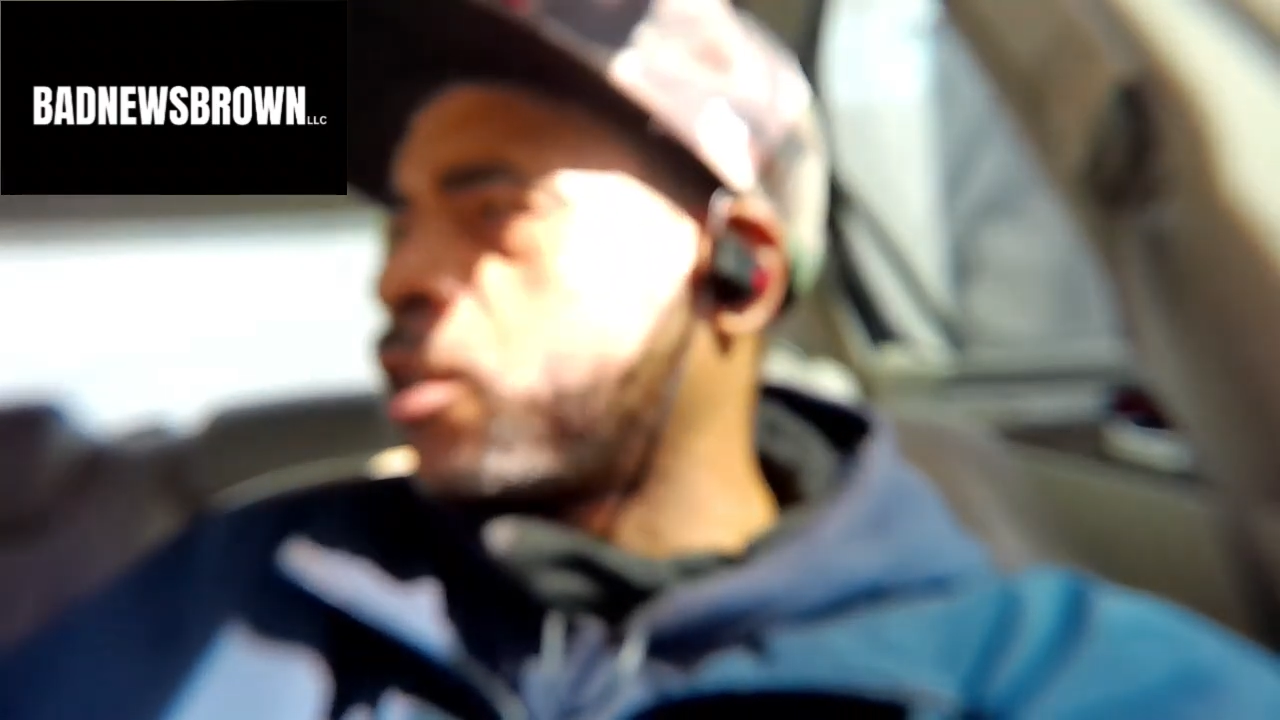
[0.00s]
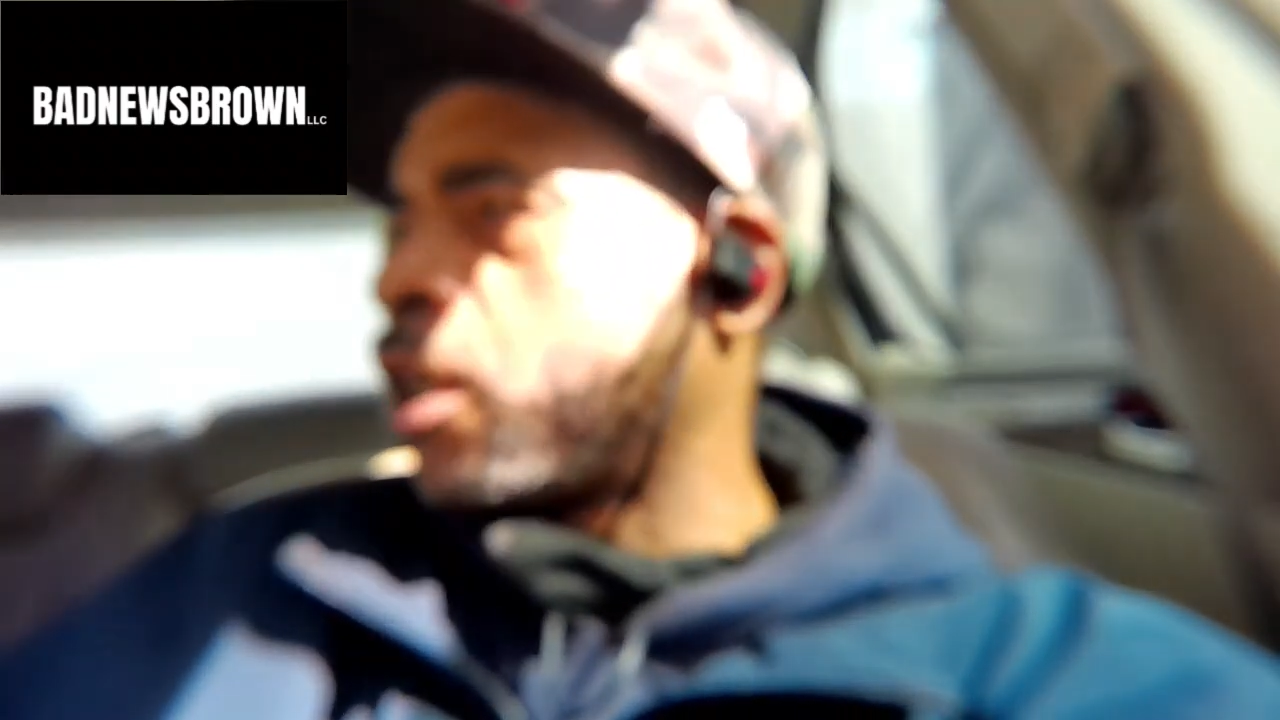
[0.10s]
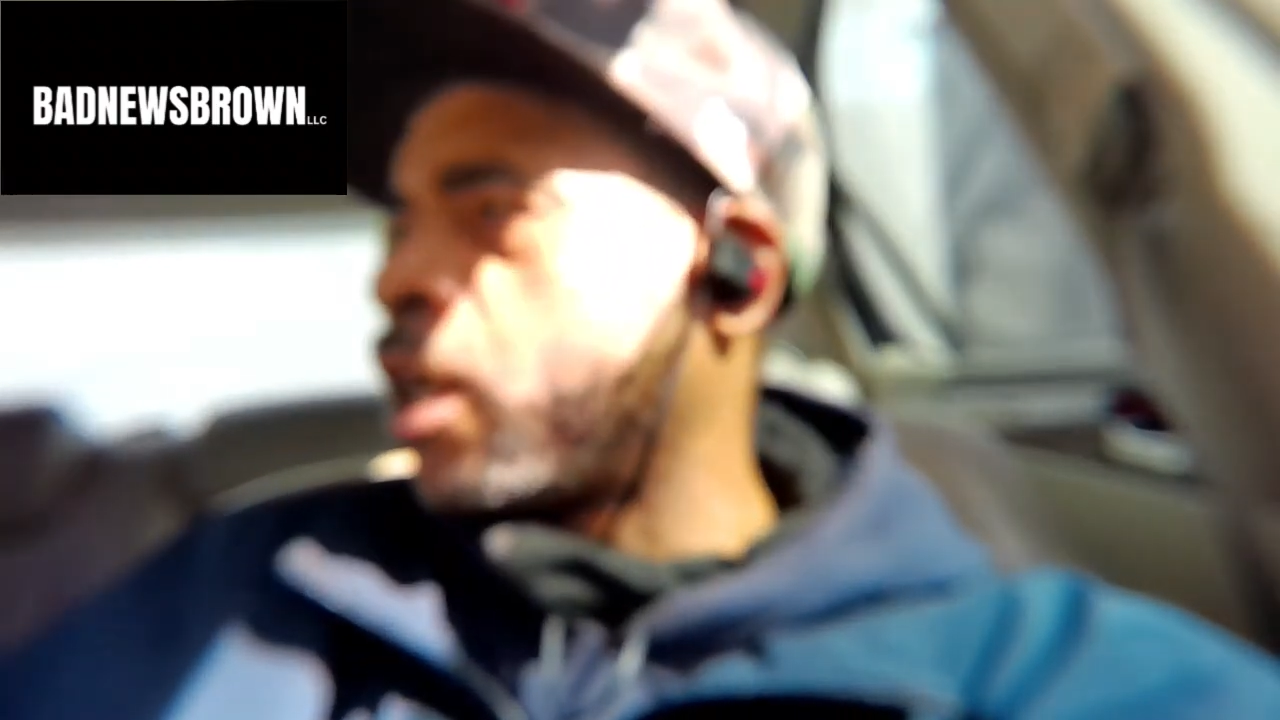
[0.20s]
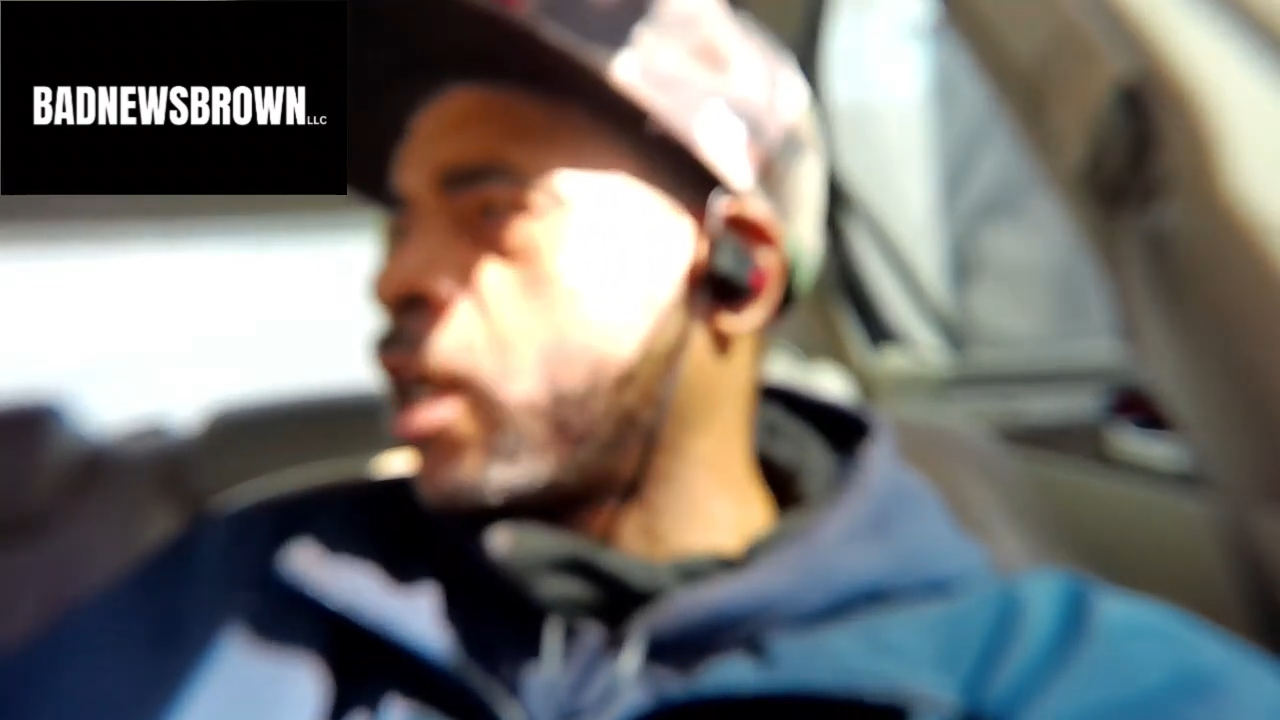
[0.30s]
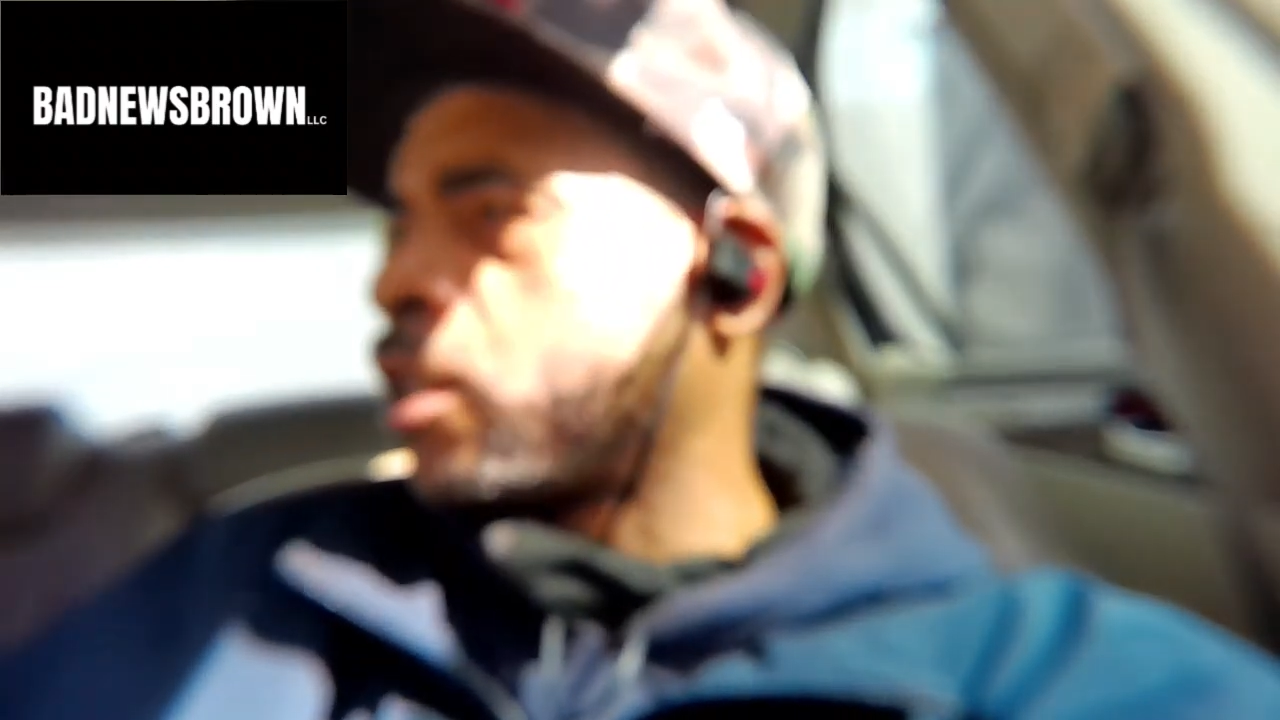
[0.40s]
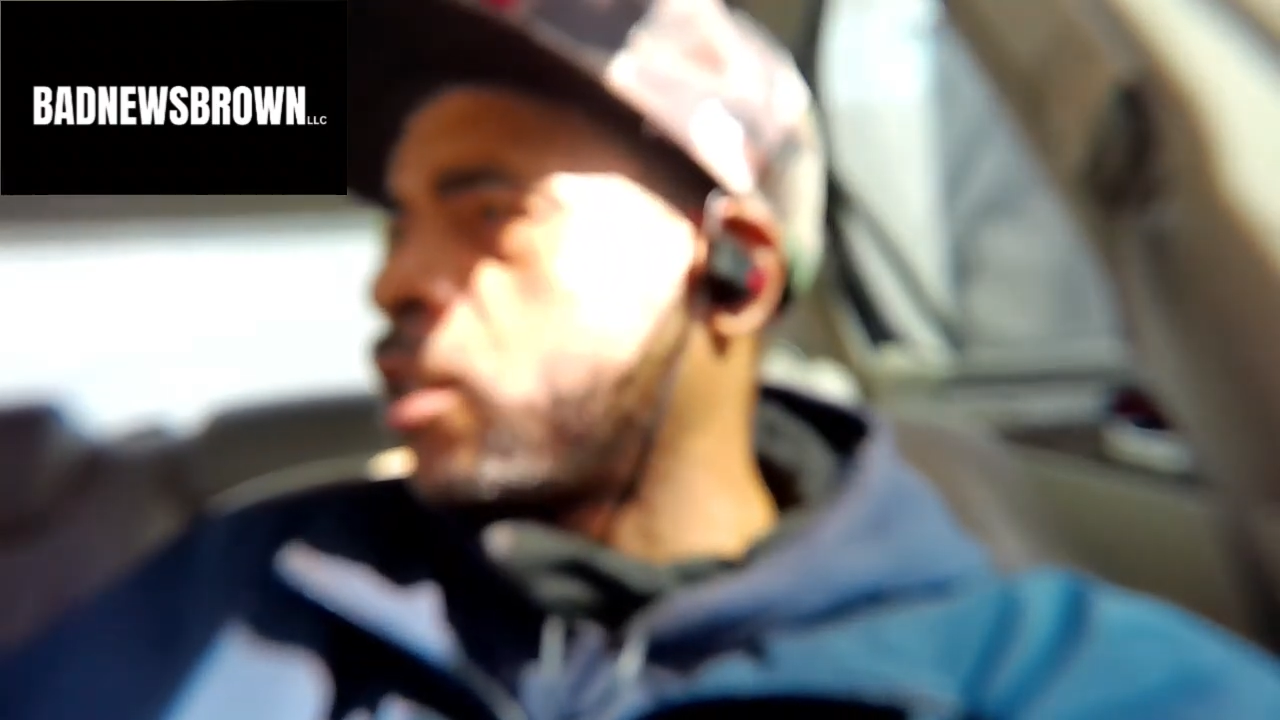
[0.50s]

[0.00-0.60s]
say that